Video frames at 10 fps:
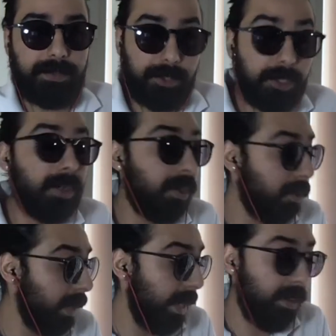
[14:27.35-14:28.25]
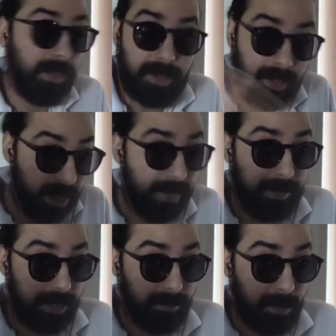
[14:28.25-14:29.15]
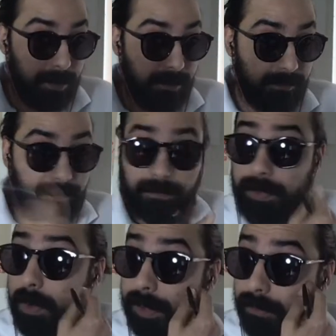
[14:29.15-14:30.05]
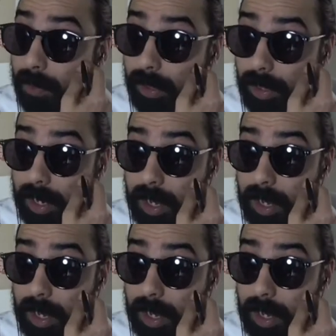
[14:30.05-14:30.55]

Sure, okay, if that's what we're voting for,